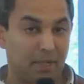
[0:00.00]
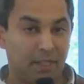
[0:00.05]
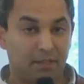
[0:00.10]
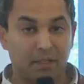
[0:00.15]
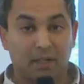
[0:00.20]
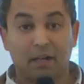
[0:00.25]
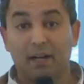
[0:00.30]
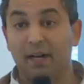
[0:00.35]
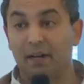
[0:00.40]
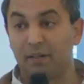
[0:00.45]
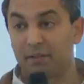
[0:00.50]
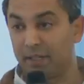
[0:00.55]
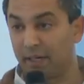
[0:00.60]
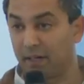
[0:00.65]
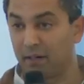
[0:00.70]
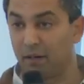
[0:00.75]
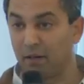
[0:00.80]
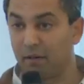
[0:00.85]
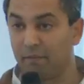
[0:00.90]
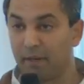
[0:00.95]
It's a clear
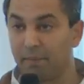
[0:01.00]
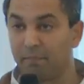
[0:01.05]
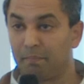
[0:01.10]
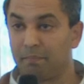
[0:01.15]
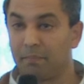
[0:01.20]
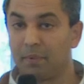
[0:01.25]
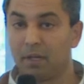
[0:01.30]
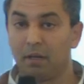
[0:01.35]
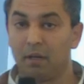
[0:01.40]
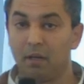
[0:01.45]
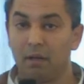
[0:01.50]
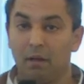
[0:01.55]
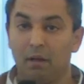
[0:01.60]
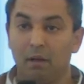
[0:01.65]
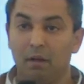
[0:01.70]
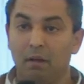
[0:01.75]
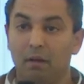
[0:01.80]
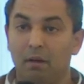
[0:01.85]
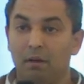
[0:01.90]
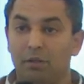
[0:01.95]
signal of it.
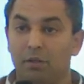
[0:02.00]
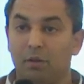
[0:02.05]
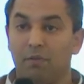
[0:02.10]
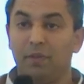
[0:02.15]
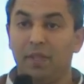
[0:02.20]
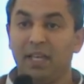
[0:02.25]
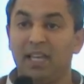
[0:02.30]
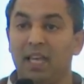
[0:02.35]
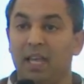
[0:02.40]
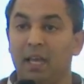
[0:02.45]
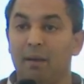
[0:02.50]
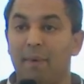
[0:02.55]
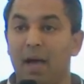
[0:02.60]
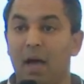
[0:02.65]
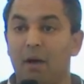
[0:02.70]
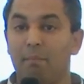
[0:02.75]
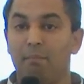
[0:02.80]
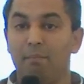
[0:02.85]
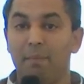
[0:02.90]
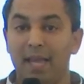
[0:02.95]
So thinking
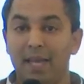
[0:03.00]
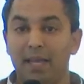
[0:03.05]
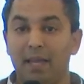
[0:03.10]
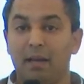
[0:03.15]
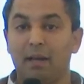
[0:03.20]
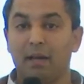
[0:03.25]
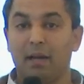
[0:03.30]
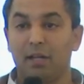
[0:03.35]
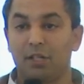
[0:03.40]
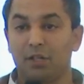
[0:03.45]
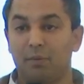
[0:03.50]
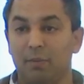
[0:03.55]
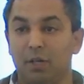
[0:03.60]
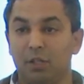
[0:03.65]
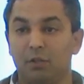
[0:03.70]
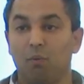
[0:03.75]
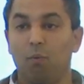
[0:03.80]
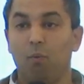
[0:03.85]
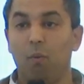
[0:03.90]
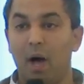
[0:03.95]
about making
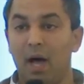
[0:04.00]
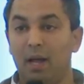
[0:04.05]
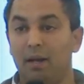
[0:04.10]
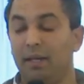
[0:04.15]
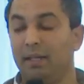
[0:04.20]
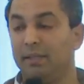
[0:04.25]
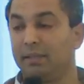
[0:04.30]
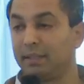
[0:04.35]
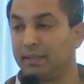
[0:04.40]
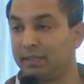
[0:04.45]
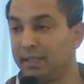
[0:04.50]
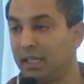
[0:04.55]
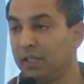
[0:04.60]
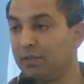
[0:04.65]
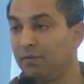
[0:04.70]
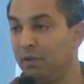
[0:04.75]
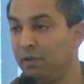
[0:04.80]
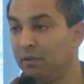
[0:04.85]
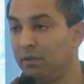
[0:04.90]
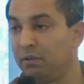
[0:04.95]
customers wildly
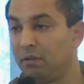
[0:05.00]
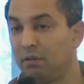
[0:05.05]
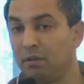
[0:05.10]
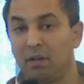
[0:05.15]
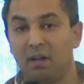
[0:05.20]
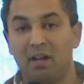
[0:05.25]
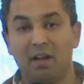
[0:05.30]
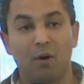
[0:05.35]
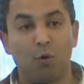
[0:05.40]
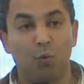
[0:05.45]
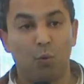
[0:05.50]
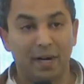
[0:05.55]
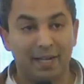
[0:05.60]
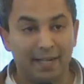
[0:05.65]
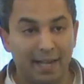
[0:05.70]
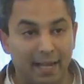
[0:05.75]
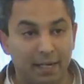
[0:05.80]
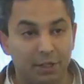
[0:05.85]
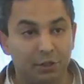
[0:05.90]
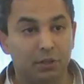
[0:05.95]
successful,
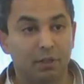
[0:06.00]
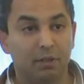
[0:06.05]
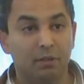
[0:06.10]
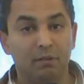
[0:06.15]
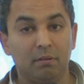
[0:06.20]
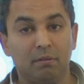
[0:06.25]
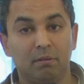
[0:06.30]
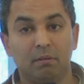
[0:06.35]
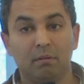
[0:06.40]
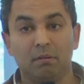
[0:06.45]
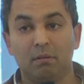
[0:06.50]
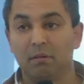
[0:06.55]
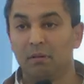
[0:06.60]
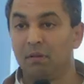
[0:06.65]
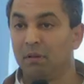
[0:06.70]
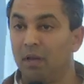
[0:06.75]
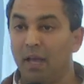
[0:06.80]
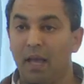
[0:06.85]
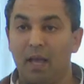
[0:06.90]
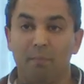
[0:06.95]
retention,
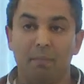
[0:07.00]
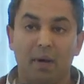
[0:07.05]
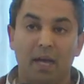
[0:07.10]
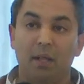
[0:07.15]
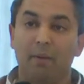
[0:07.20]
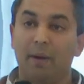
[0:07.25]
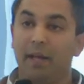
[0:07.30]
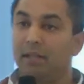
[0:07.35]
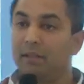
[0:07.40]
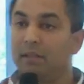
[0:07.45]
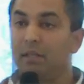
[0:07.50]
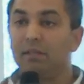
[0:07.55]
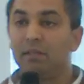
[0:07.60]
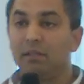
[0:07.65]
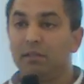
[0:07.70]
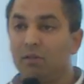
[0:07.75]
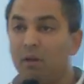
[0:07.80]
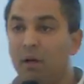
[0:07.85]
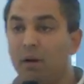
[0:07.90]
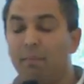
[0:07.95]
and by the way,
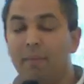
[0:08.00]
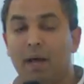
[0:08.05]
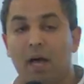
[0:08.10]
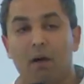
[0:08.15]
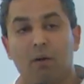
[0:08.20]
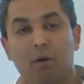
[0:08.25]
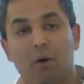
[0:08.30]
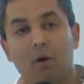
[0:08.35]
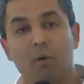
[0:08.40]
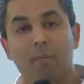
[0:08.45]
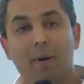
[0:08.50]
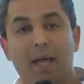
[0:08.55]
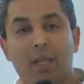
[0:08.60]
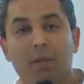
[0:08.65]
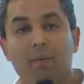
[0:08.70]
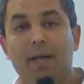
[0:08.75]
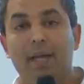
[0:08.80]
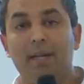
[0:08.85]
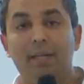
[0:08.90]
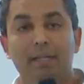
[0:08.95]
this is not about, oh,
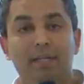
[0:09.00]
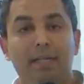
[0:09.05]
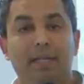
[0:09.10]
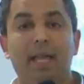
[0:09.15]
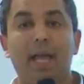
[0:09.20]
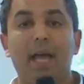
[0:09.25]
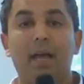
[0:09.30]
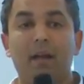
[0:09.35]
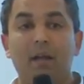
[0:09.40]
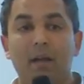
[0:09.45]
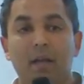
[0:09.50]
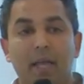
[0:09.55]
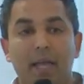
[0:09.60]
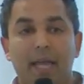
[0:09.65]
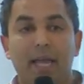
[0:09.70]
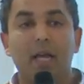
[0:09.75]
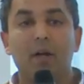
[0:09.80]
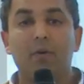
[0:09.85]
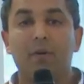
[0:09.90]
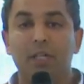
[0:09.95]
by the way, I need to
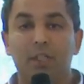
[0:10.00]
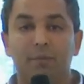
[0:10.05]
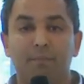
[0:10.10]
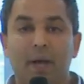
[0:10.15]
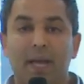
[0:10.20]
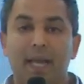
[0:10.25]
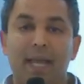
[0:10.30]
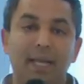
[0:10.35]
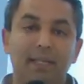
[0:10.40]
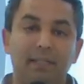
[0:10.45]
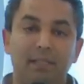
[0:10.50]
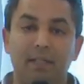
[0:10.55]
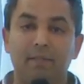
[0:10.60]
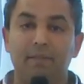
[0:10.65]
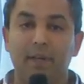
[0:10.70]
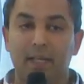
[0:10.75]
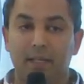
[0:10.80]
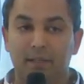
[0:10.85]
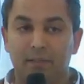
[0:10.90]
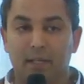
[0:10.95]
increase my
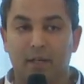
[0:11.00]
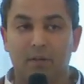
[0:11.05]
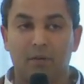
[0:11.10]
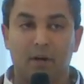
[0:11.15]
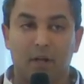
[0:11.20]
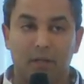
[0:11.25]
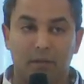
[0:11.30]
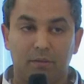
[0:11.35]
ACV, etc.